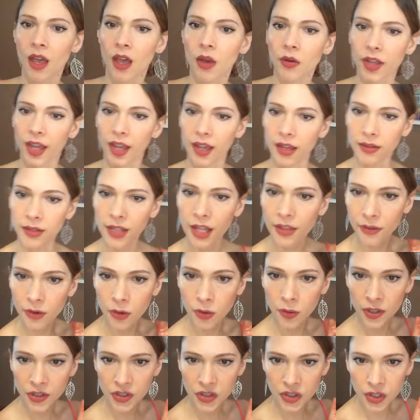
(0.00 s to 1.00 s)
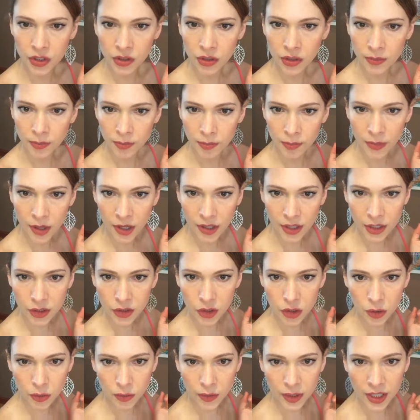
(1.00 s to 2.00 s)
Okay, another question. Marty,
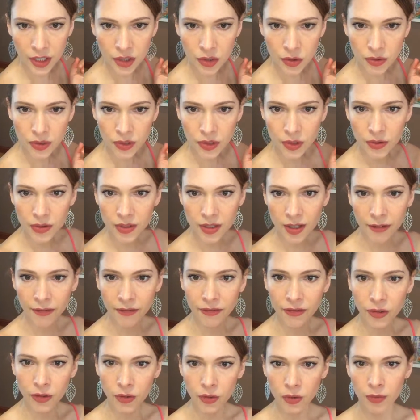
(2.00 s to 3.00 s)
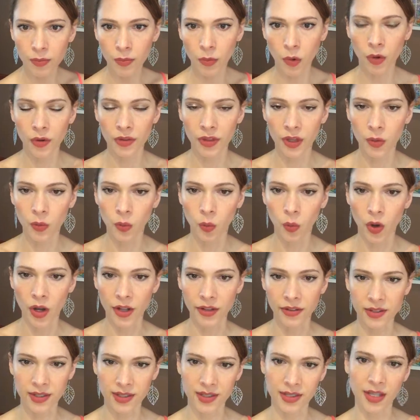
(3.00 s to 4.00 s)
do you reintroduce a food more than
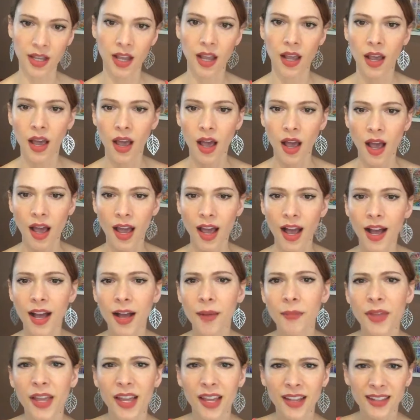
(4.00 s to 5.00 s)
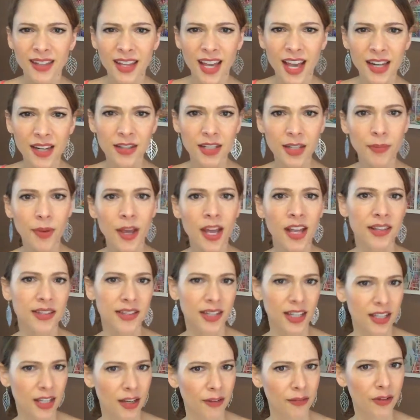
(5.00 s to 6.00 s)
once? It kind of
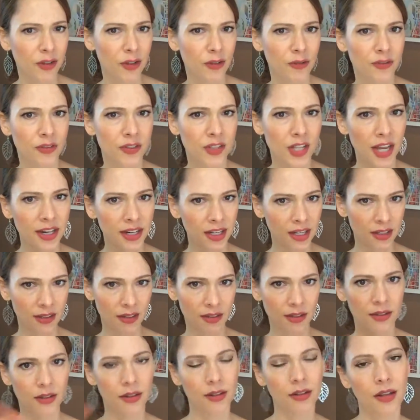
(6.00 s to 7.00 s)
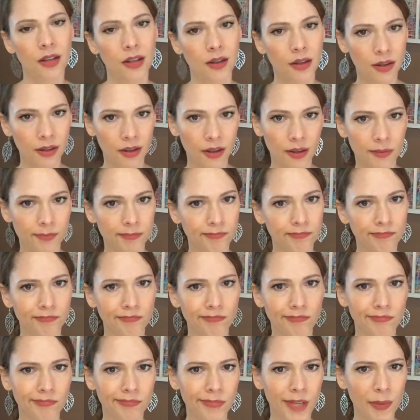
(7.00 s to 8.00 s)
depends. Like if you've done it,
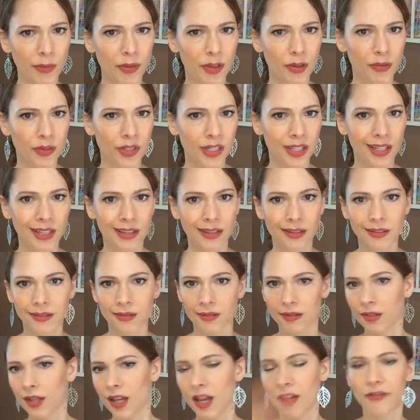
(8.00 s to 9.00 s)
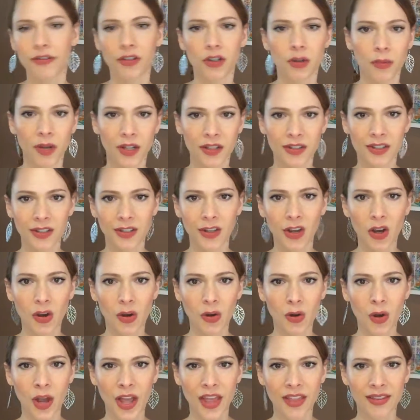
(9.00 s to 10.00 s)
maybe you did it a few months
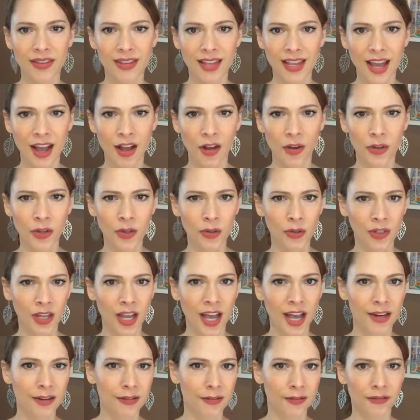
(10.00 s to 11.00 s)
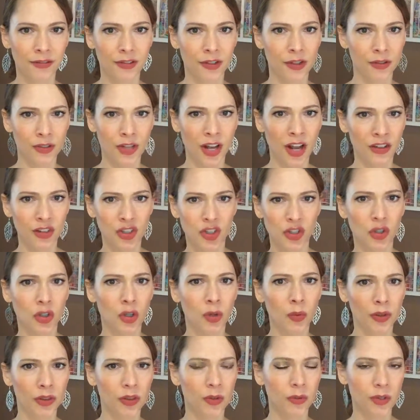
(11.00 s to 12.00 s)
ago and now you're not
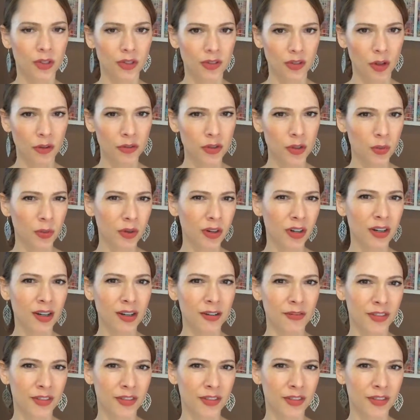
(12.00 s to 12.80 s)
sure what the results were.